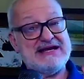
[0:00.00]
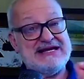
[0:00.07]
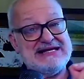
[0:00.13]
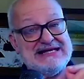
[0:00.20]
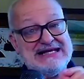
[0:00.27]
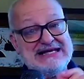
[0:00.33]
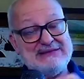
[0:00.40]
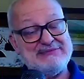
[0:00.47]

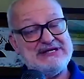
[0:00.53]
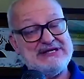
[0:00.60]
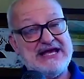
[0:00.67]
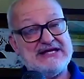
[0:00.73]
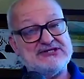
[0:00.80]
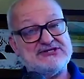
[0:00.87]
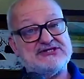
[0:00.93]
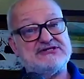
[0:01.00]

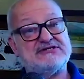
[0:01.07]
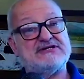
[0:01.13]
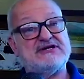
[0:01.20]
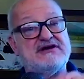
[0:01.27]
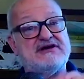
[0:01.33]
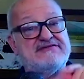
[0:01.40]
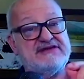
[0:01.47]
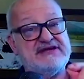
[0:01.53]
elimination
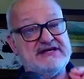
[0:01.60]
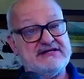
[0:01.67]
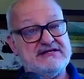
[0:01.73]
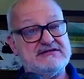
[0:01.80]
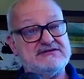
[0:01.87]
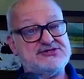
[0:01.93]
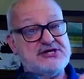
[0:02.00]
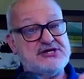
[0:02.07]
of
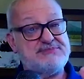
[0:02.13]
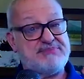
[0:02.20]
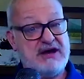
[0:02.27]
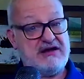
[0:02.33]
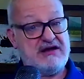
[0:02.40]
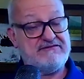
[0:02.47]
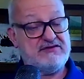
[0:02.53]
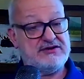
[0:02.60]
energy
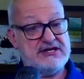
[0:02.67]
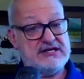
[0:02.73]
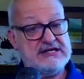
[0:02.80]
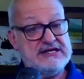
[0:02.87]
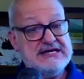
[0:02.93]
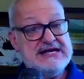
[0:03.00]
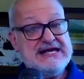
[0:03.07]
poverty.